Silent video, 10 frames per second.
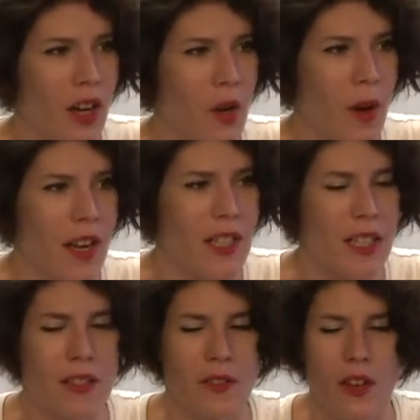
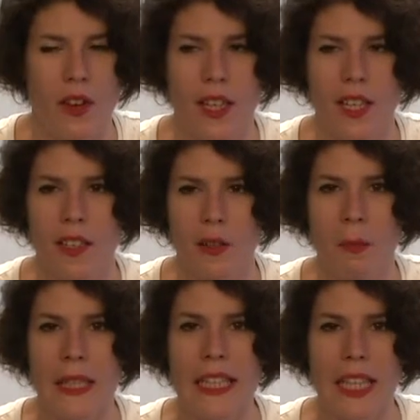creative in the
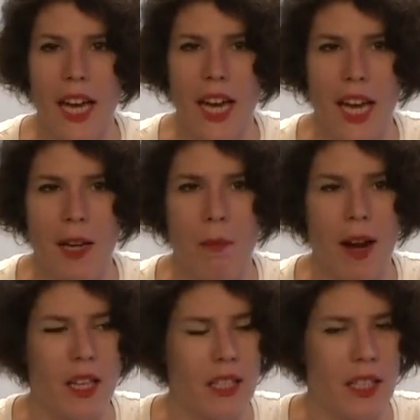media and
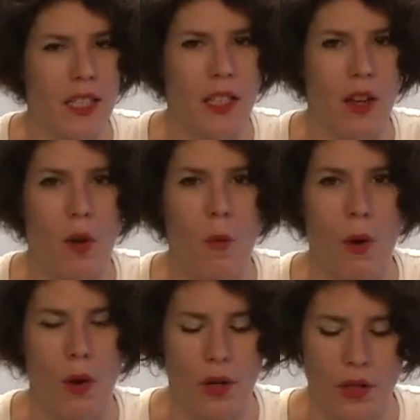marketing
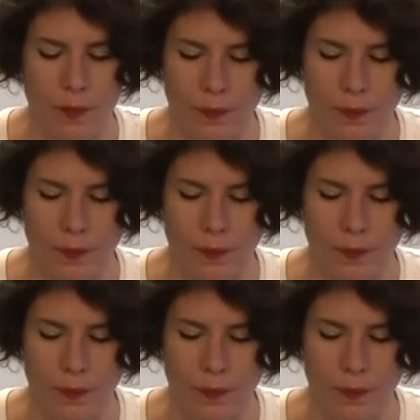world.